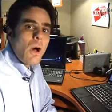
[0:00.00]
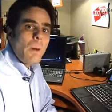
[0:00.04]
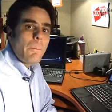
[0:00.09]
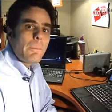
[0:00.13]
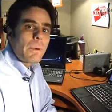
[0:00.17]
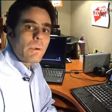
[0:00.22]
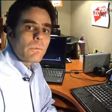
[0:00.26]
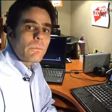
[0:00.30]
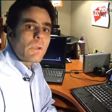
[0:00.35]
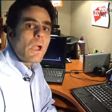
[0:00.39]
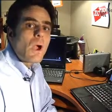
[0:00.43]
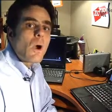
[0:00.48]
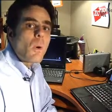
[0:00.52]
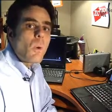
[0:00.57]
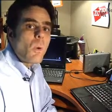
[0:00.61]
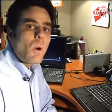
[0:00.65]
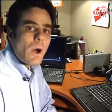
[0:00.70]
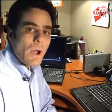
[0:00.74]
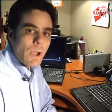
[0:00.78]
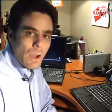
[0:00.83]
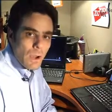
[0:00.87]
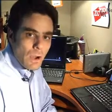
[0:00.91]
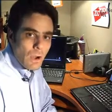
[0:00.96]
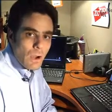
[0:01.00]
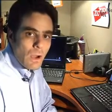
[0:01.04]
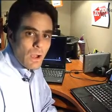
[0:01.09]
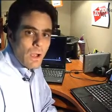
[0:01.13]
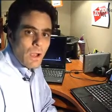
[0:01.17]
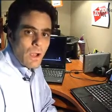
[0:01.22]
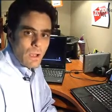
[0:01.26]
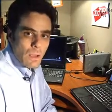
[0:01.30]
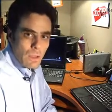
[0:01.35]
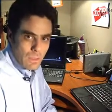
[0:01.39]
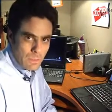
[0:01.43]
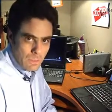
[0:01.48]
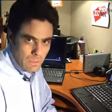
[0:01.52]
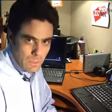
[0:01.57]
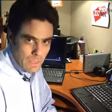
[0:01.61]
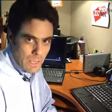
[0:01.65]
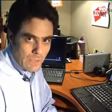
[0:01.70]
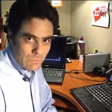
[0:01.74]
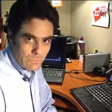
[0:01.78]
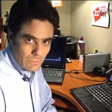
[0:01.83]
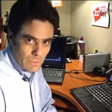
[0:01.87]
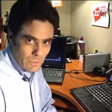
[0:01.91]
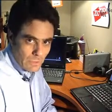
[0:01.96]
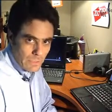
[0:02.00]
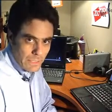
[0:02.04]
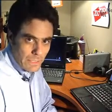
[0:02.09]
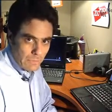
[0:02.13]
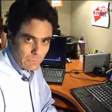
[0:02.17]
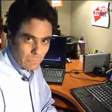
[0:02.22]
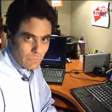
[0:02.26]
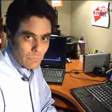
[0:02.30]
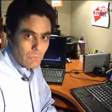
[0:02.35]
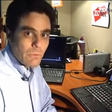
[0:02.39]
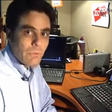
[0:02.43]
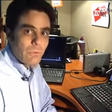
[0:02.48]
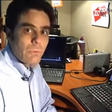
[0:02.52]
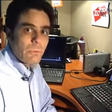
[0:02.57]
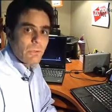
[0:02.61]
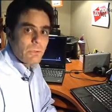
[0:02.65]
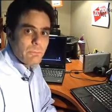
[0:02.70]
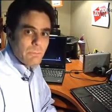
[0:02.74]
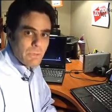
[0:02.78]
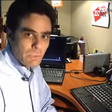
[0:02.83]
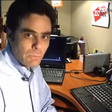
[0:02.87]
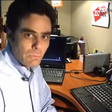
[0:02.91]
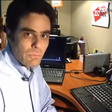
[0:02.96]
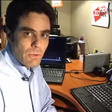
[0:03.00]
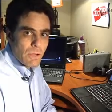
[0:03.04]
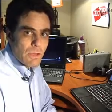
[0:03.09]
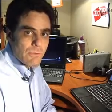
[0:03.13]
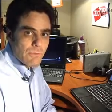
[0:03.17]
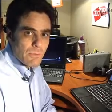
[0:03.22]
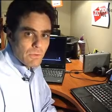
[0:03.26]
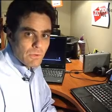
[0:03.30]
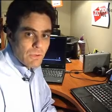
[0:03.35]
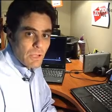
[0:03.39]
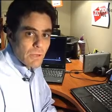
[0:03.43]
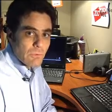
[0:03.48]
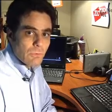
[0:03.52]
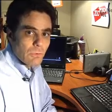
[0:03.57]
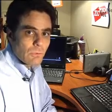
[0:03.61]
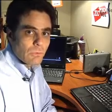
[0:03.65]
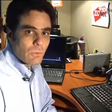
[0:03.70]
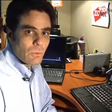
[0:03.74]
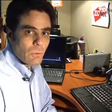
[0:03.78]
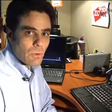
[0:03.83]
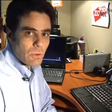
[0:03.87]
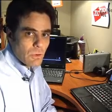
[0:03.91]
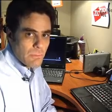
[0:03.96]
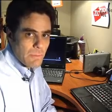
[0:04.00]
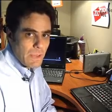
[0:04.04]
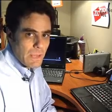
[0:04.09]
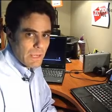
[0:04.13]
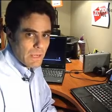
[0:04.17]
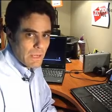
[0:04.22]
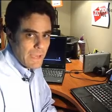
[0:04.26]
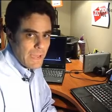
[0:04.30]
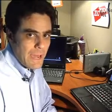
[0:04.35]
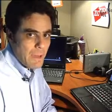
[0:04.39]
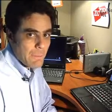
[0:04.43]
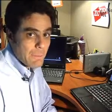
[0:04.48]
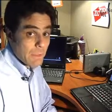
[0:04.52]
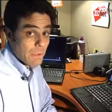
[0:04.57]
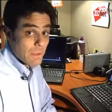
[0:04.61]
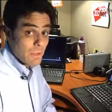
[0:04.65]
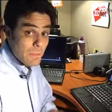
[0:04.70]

but require the escalation to administrative credentials in order to make it happen.